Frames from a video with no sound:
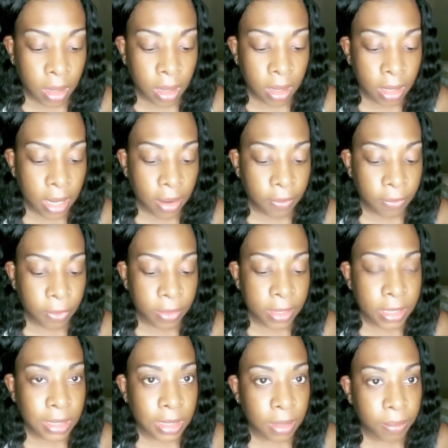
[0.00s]
Now for
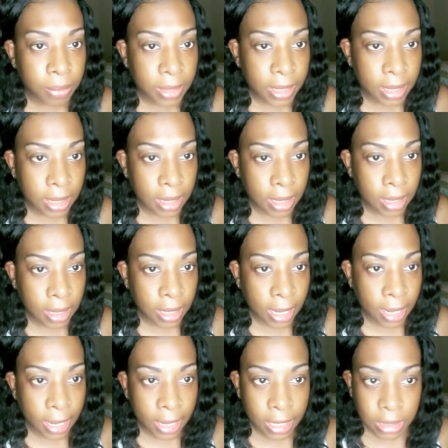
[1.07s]
this to blend in,
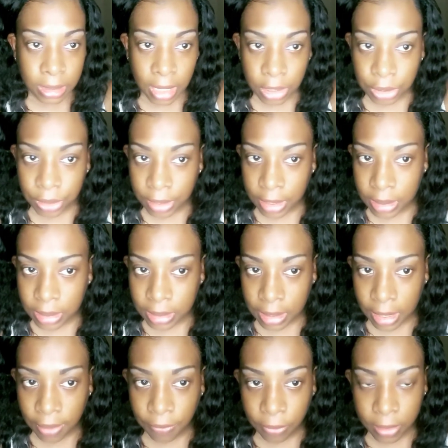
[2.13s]
guys, as you can
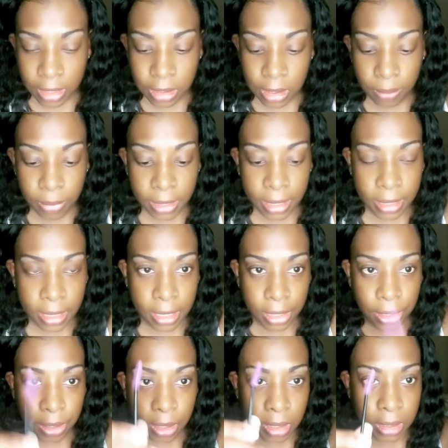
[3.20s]
see, for this to blend in, you're
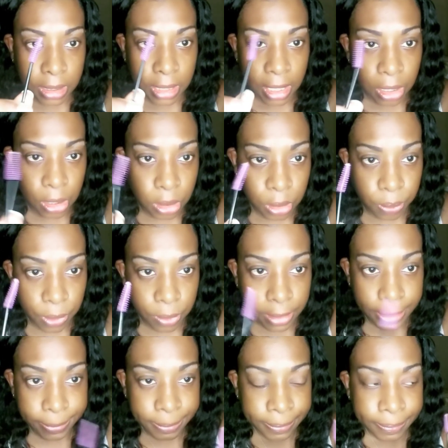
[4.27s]
going to take your spoolie
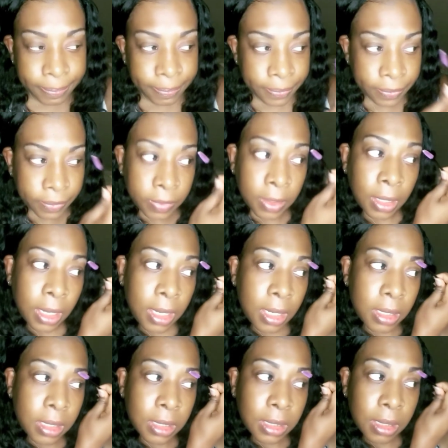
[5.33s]
and you're
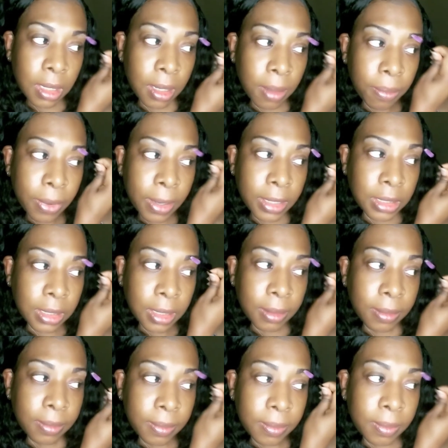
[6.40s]
just going to brush it.
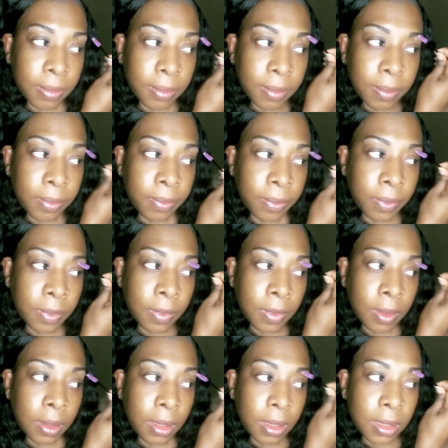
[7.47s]

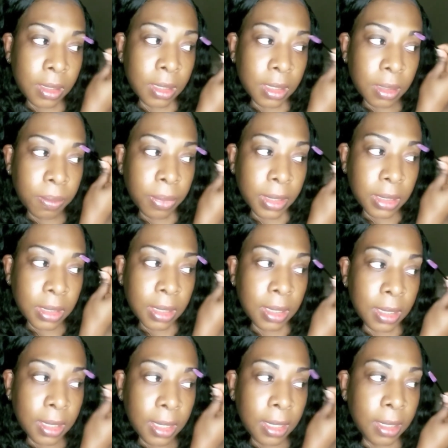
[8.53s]
You're just brushing
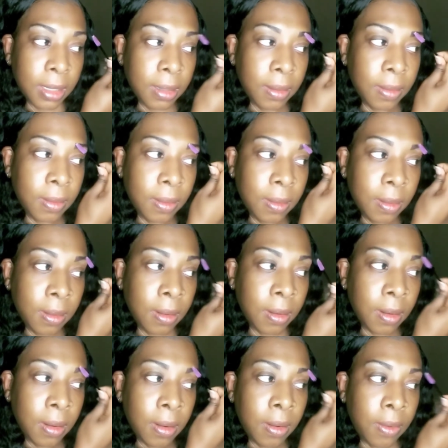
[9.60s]
it in
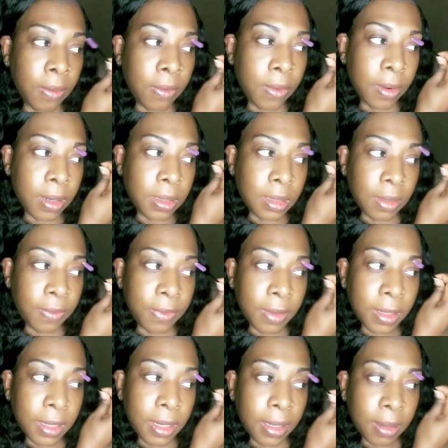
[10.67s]
for it to fill
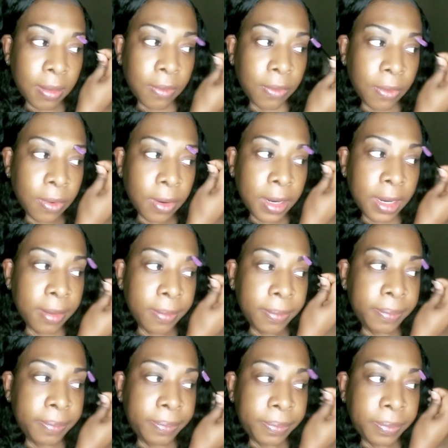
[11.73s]
in for you
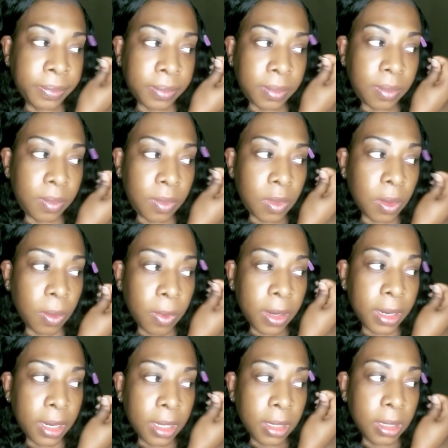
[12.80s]
where it
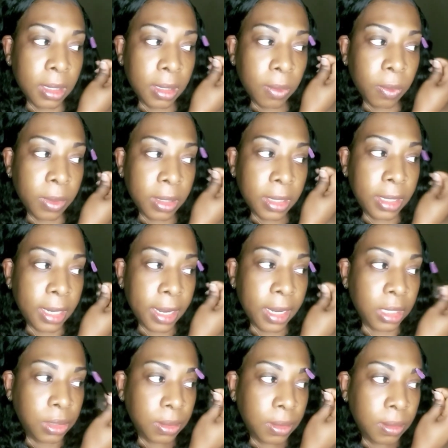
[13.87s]
can look really
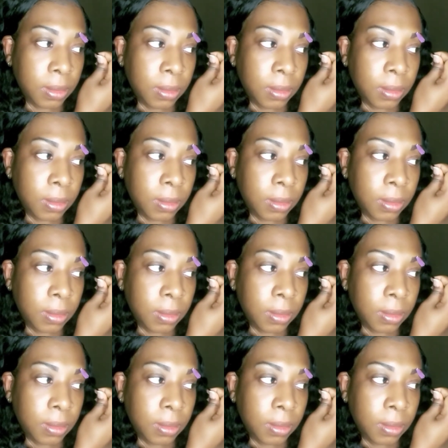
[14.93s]
natural.